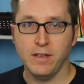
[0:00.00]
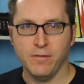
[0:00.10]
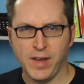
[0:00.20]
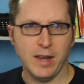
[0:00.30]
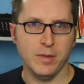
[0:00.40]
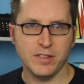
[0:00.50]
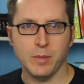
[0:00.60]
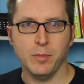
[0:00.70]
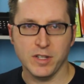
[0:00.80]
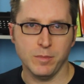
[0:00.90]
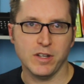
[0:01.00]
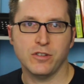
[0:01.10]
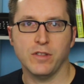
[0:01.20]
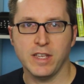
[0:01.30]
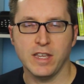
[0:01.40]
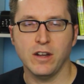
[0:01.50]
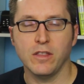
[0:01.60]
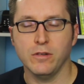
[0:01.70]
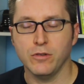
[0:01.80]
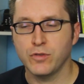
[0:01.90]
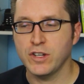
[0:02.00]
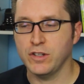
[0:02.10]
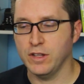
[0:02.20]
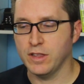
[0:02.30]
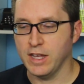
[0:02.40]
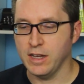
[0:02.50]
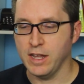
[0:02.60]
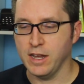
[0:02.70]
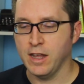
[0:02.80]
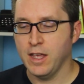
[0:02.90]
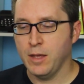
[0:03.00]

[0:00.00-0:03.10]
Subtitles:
vitamin supplements to make sure they get all the nutrition that they need.